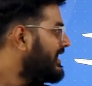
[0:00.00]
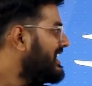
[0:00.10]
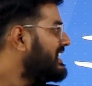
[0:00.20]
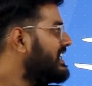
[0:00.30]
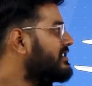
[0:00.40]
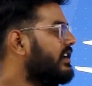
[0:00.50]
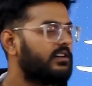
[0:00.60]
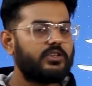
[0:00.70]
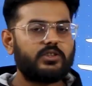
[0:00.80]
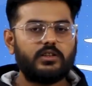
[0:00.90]
that this
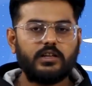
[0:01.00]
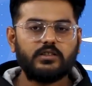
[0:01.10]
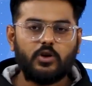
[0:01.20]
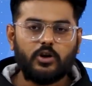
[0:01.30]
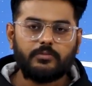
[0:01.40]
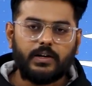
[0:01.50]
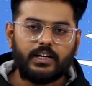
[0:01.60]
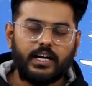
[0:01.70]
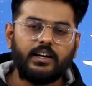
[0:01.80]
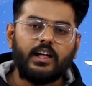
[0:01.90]
condition is not
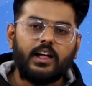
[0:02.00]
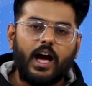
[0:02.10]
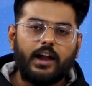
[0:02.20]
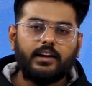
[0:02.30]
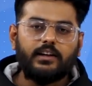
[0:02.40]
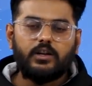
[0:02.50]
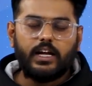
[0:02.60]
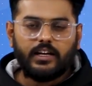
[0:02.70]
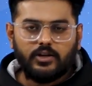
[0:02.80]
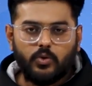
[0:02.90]
maintained, and
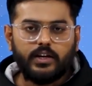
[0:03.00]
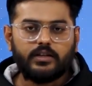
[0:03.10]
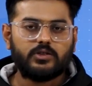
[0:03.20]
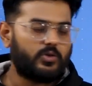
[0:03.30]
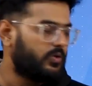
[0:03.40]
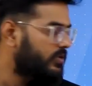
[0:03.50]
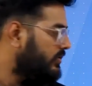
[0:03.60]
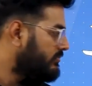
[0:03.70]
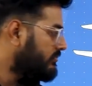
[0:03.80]
in doing so,